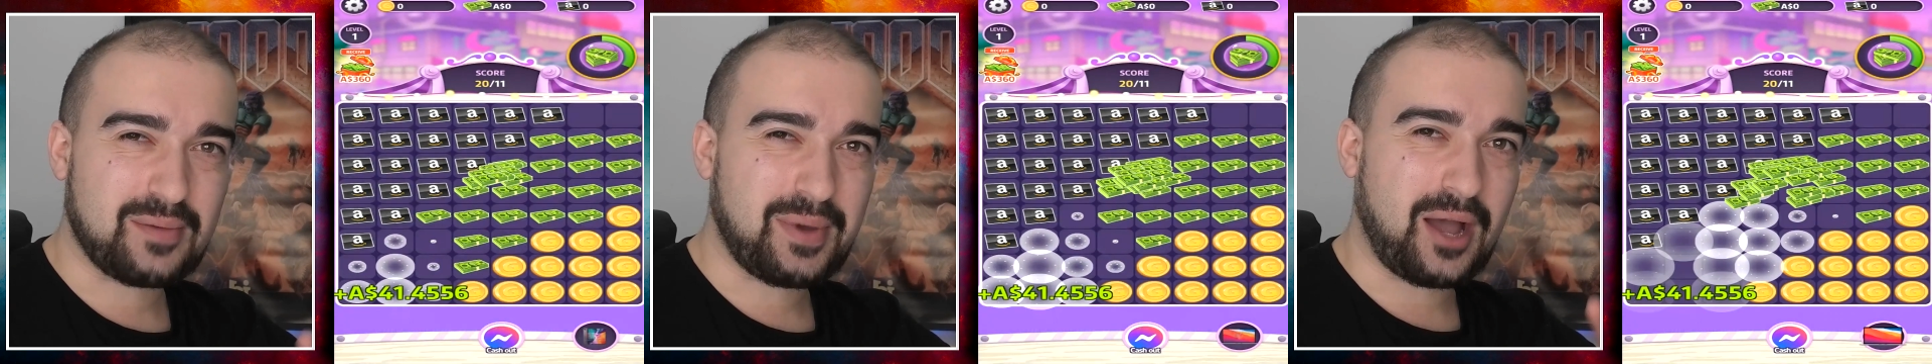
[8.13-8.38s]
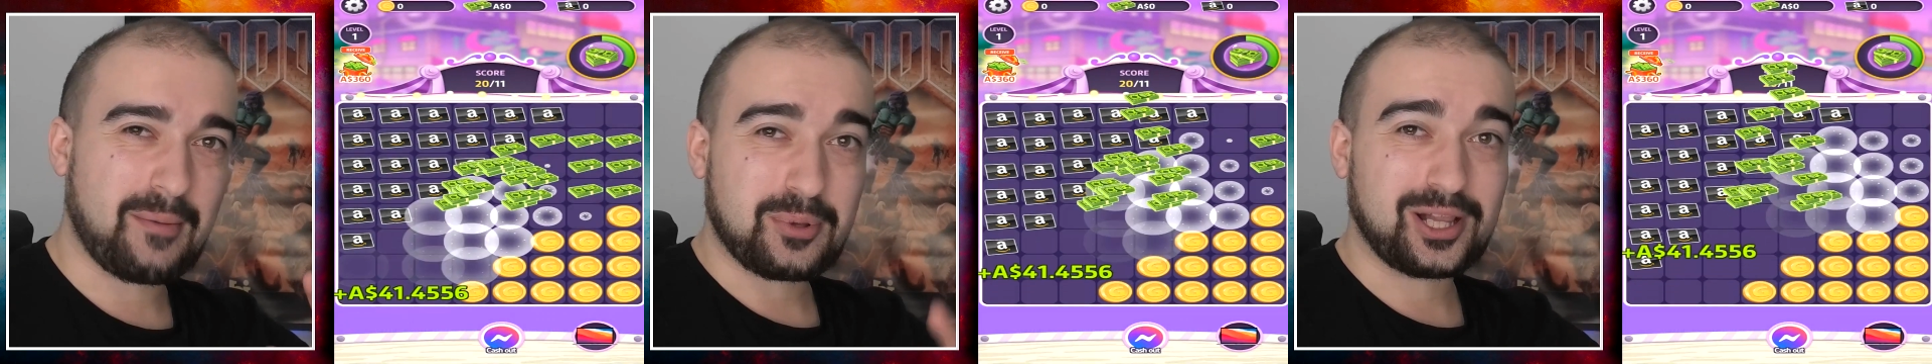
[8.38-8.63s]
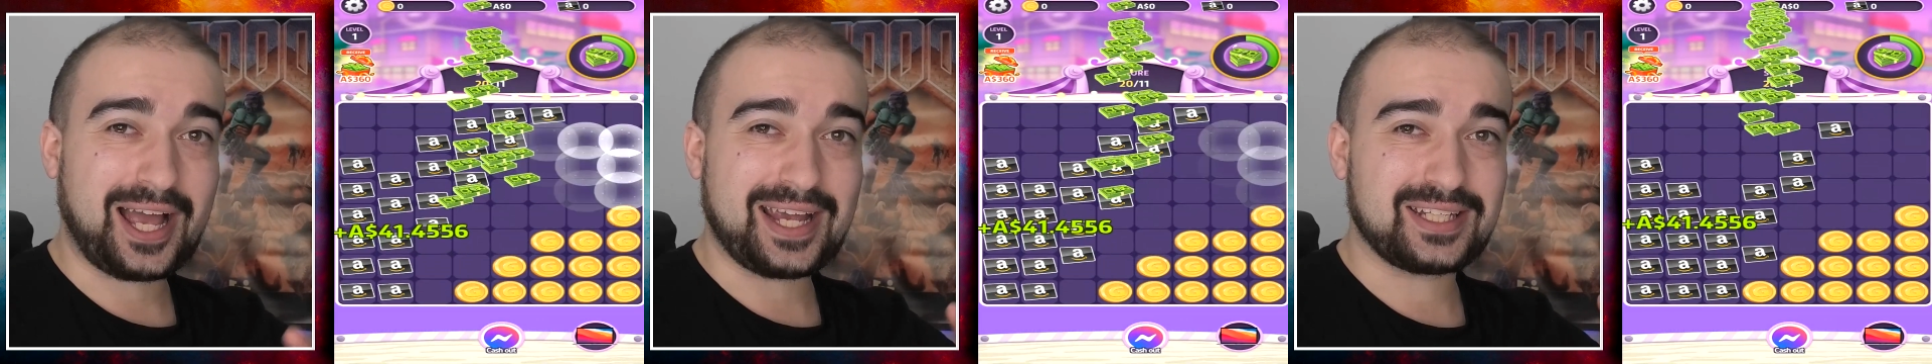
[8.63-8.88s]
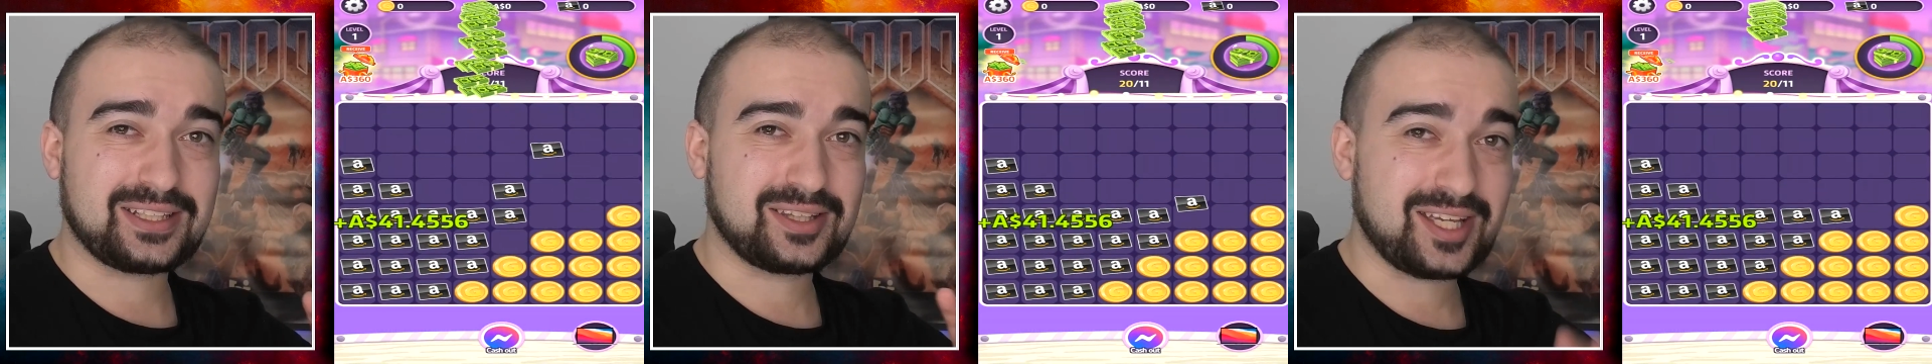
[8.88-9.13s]
about
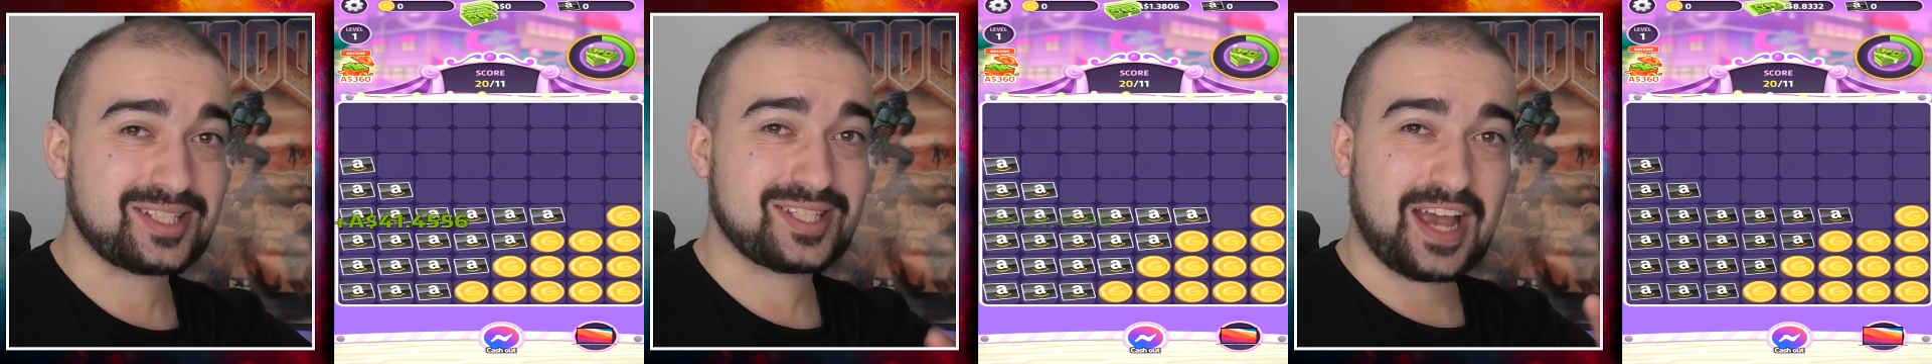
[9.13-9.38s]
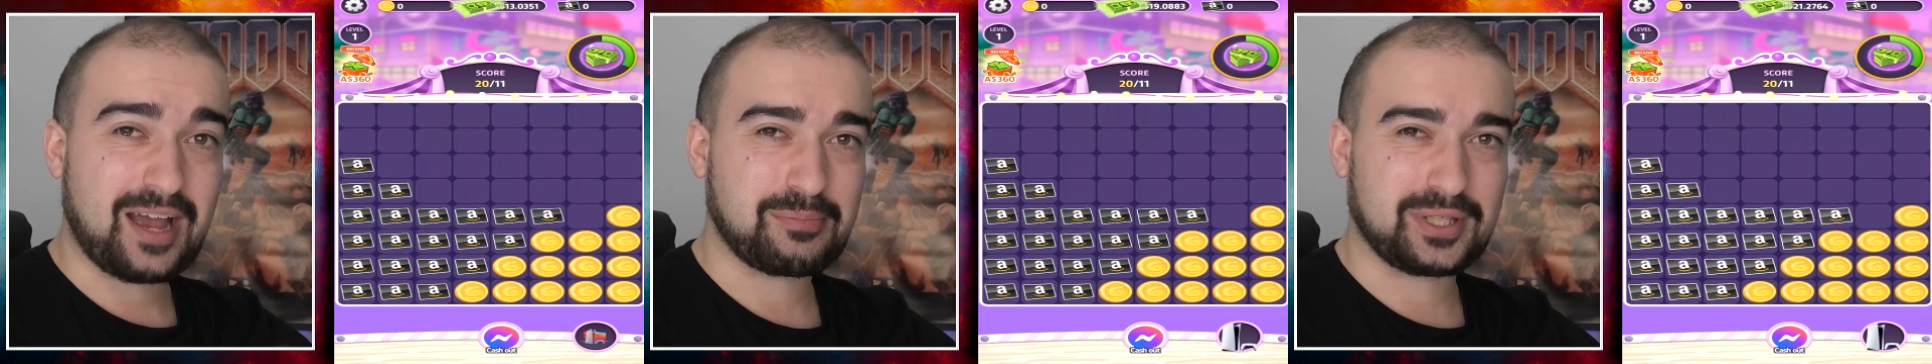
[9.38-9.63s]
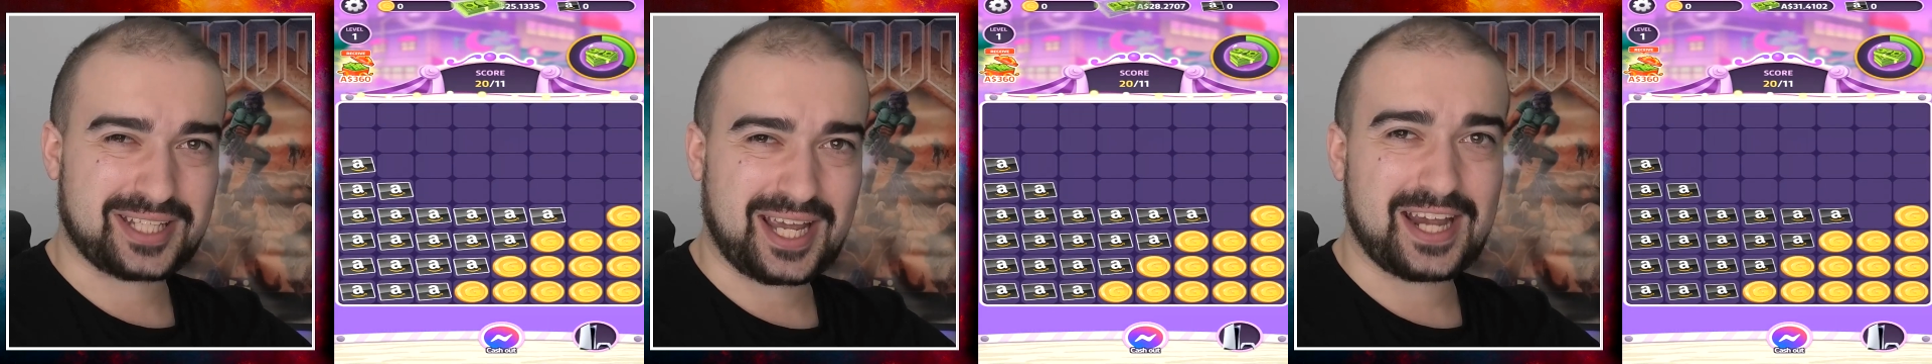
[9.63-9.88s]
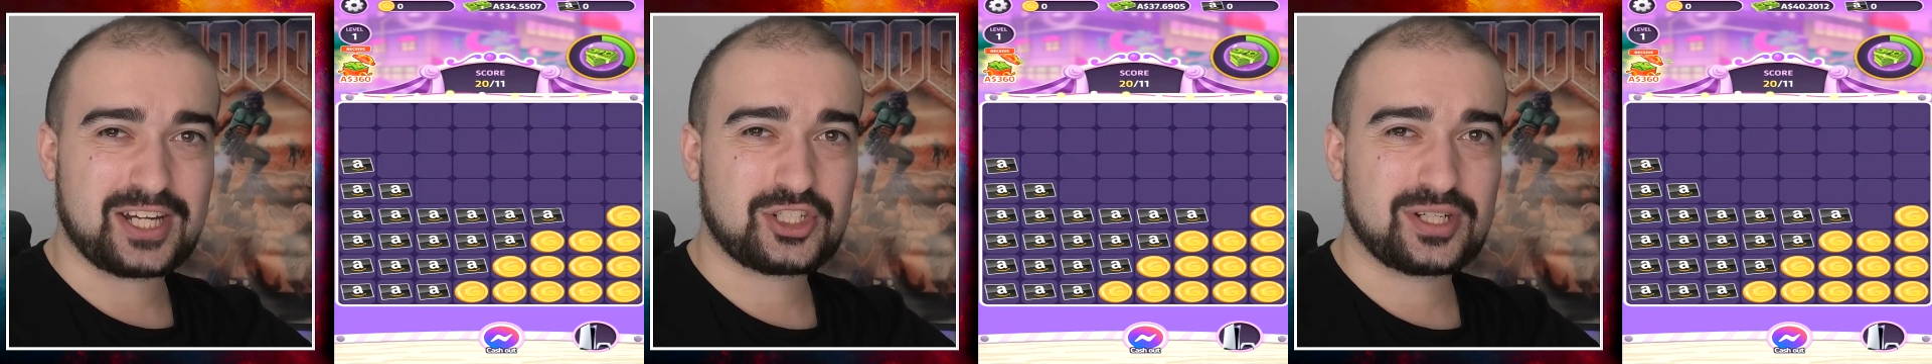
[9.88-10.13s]
playing this
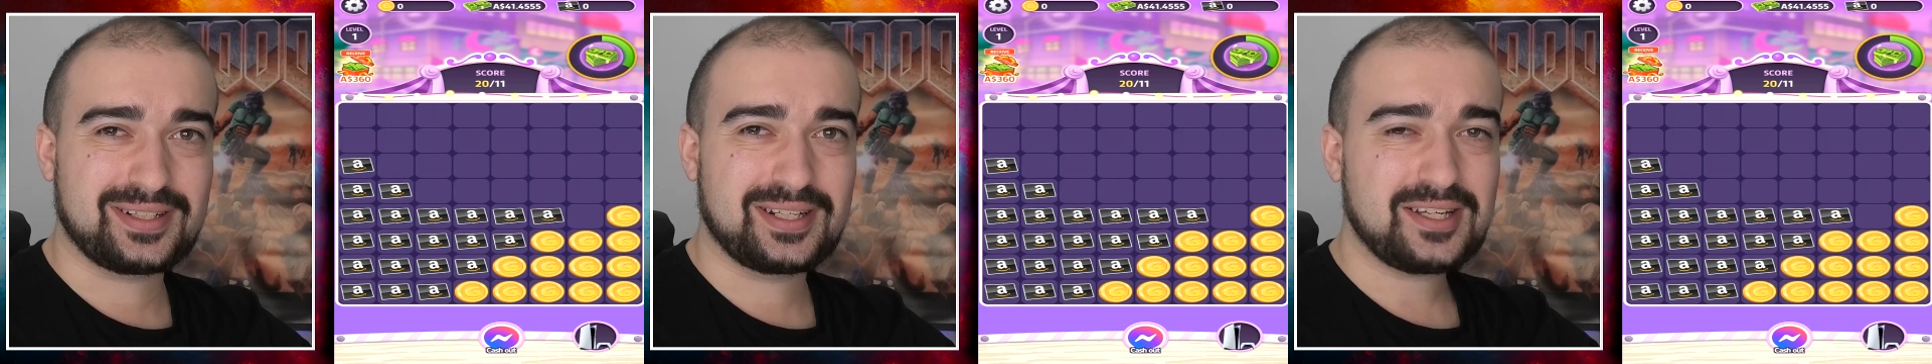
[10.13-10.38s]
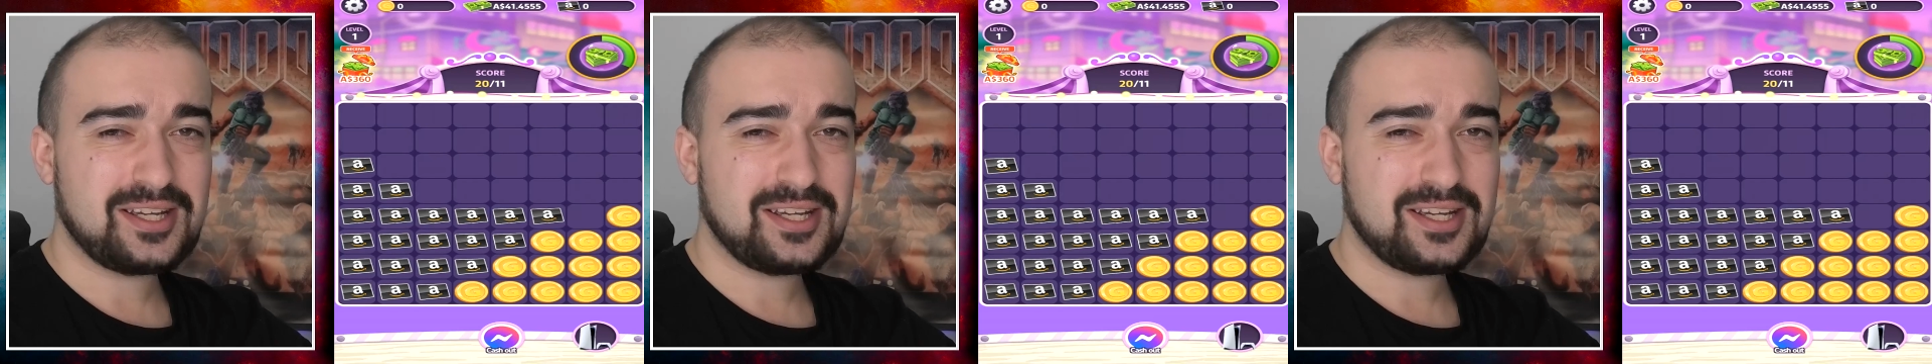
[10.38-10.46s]
application,